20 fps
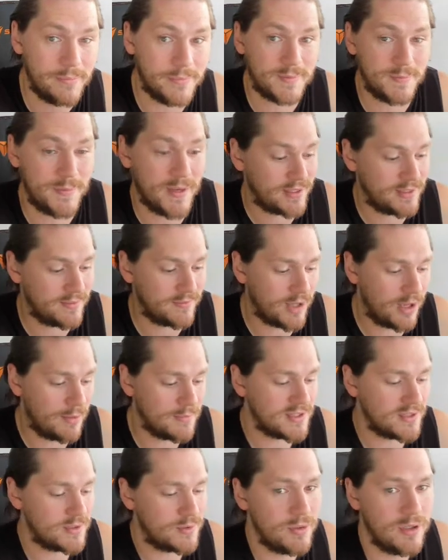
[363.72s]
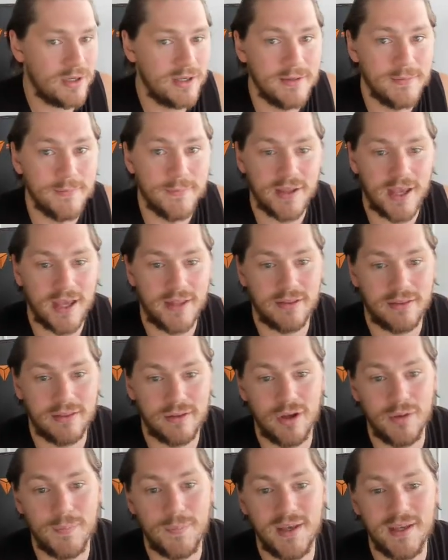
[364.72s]
perspective comes into it. And the
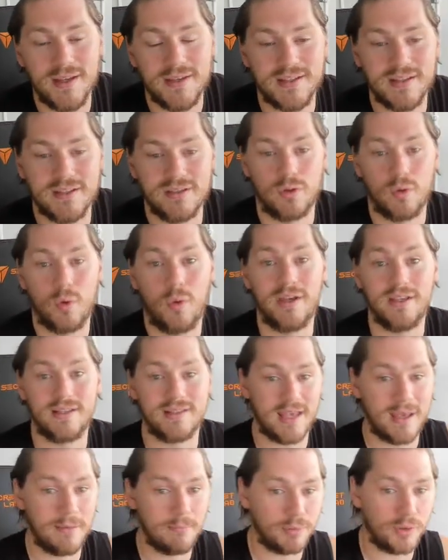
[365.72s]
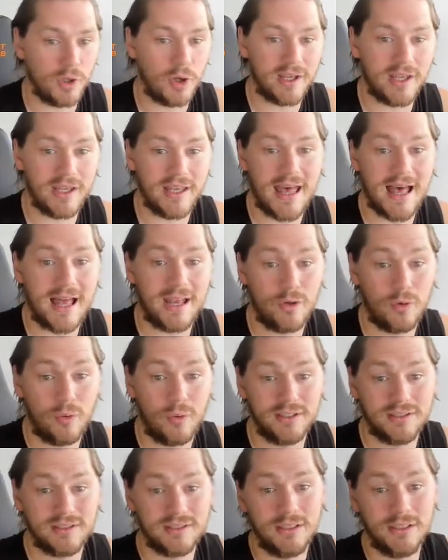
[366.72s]
third piece is noise and blocking out
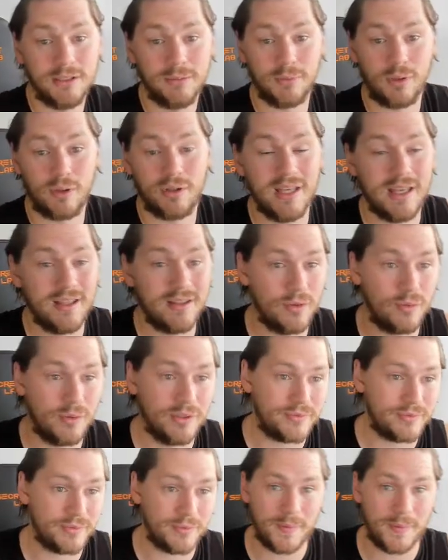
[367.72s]
noise. Blocking out noise from